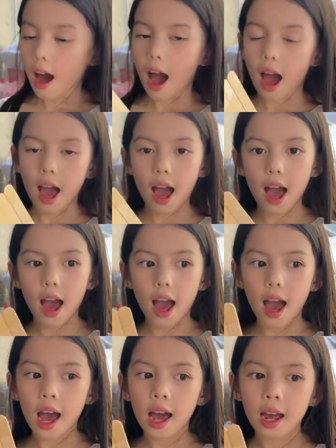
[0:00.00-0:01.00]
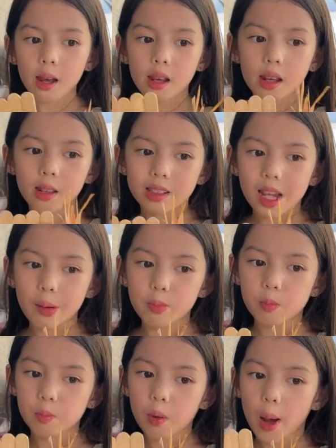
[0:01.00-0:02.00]
I take
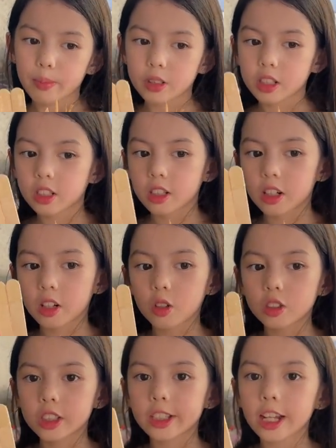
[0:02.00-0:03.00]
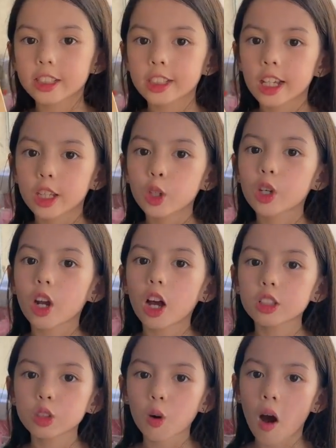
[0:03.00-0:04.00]
popsicle sticks. You can
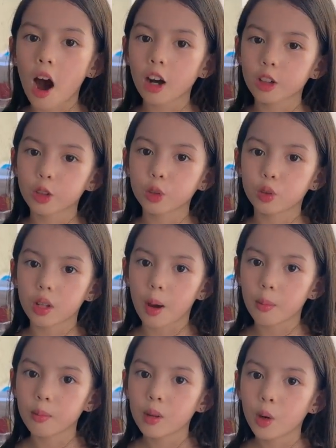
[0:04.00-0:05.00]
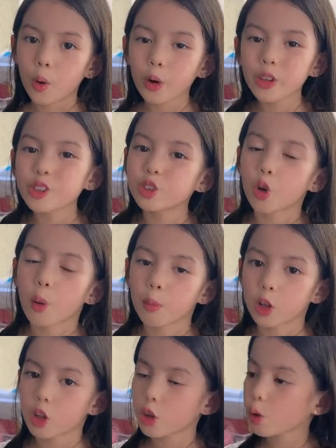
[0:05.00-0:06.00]
also hot glue them or use
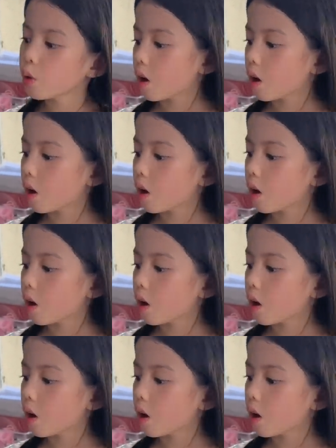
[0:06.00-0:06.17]
normal glue.